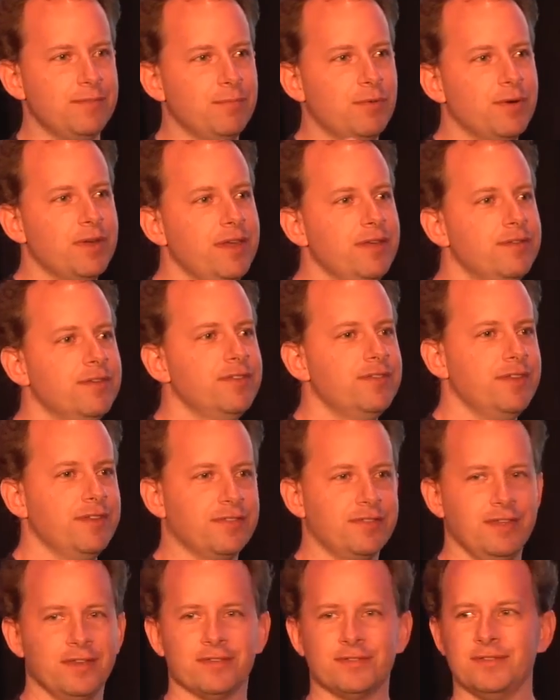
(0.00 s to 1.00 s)
more interesting
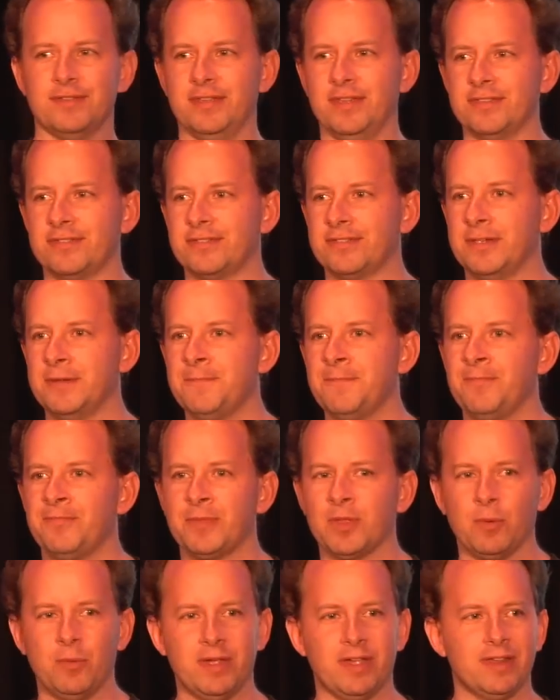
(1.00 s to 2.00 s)
things with this.
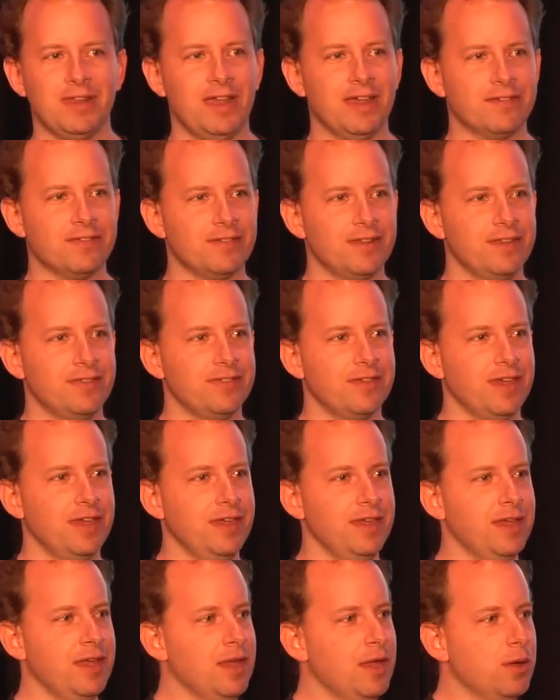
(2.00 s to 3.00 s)
We can actually
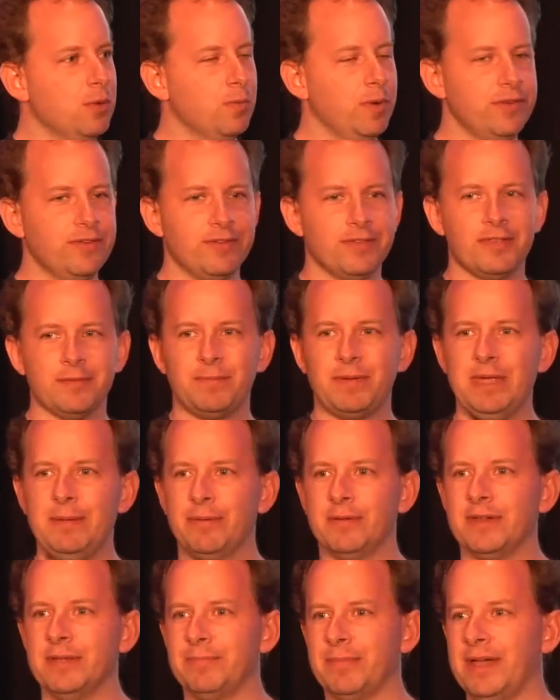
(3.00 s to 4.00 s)
say which of the
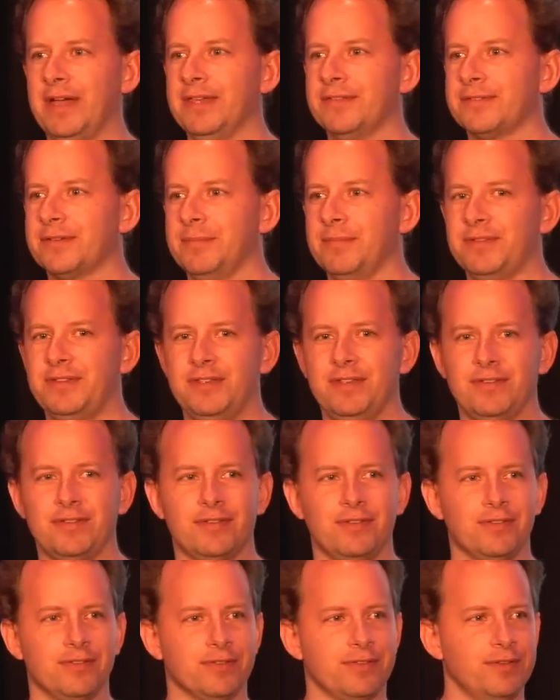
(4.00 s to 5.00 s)
people in past
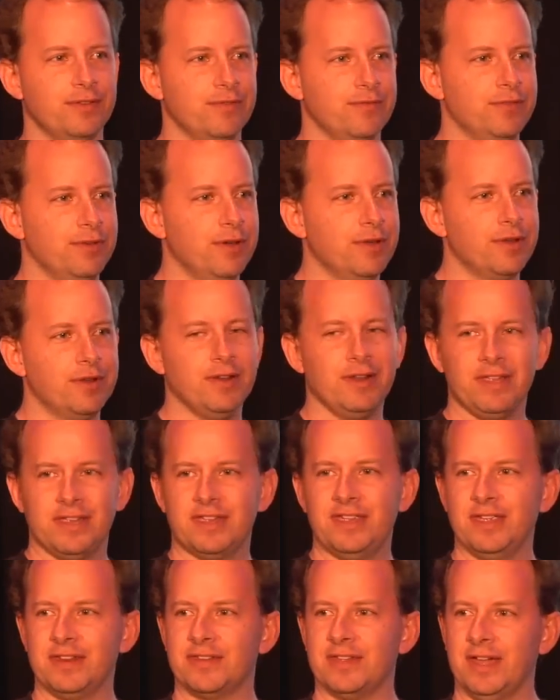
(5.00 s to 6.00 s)
competitions that have not only
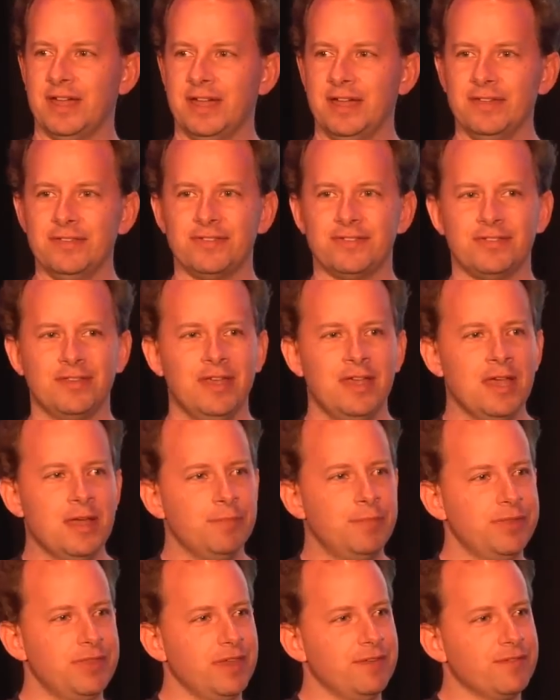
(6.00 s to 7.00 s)
kicked us,
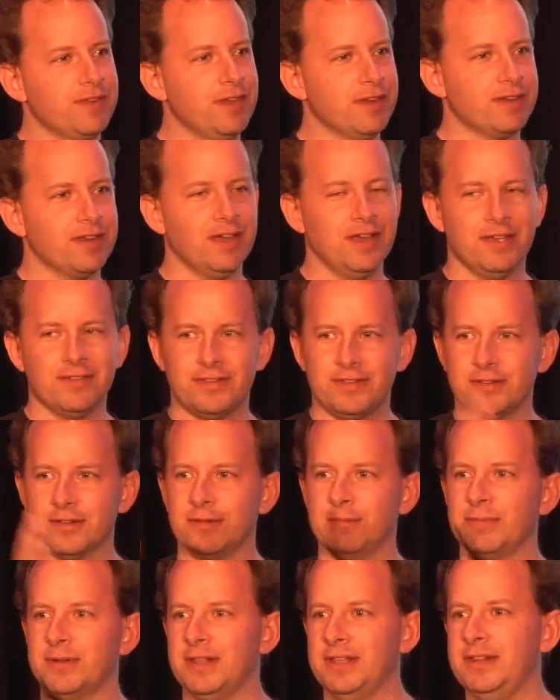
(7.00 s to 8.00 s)
but they've kicked us in
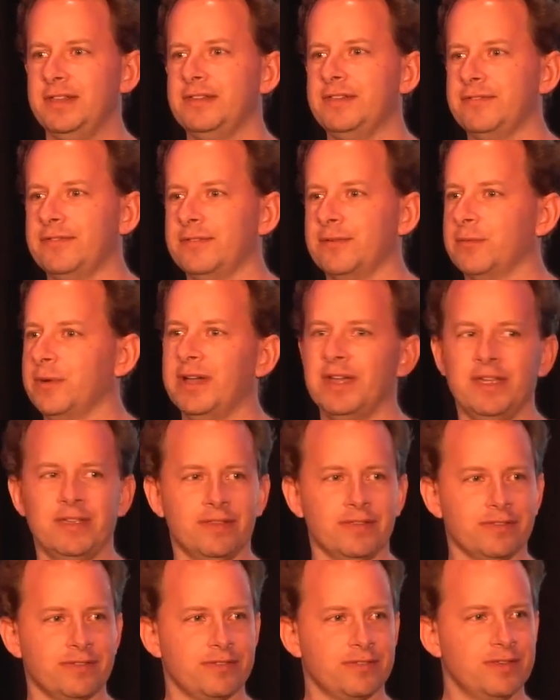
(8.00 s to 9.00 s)
completely different
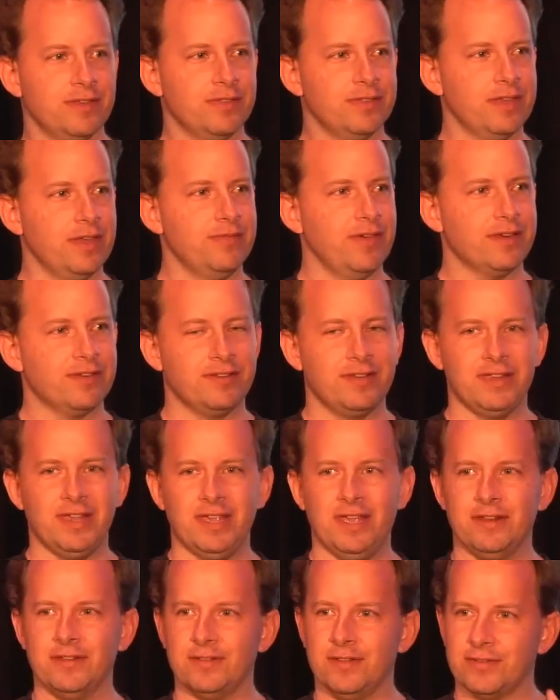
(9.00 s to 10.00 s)
ways. They've actually
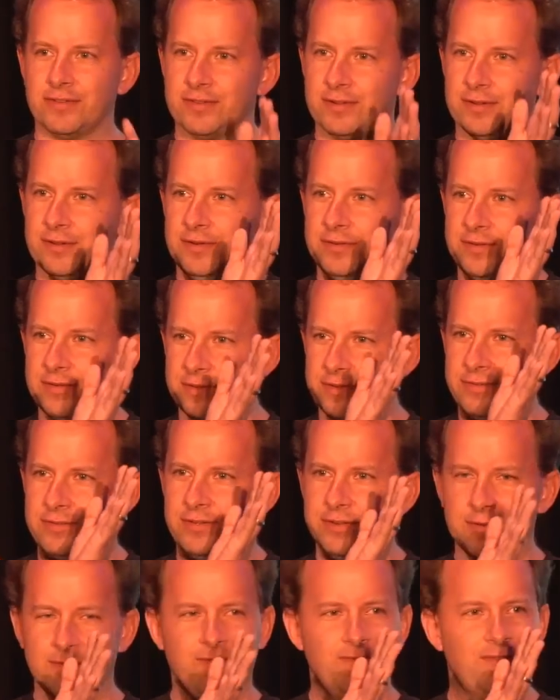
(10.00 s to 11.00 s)
entered solutions
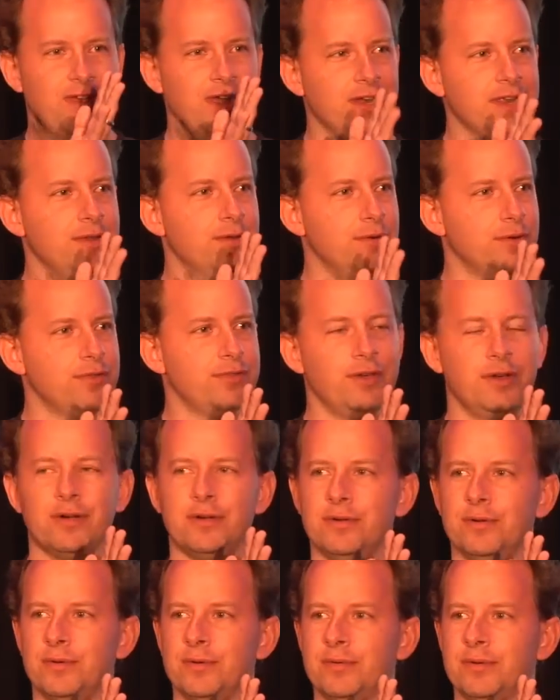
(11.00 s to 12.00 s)
that are fairly
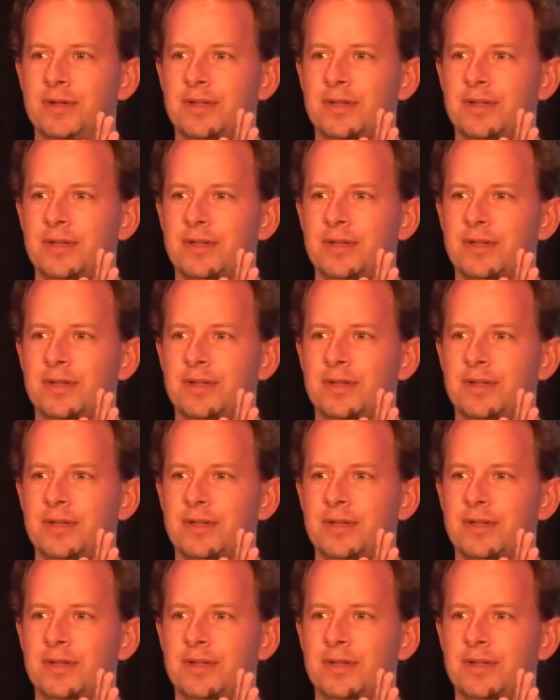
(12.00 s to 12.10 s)
orthogonal,